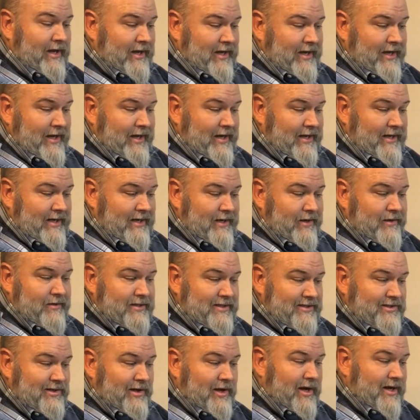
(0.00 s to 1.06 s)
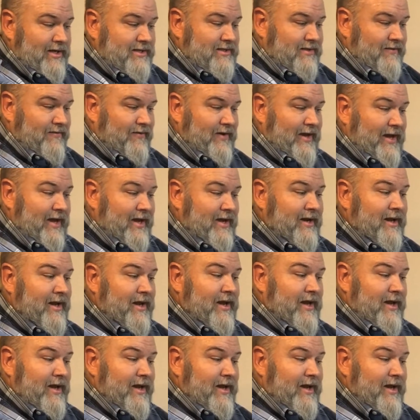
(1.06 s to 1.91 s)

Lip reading: it can get in here and dislodge the fan.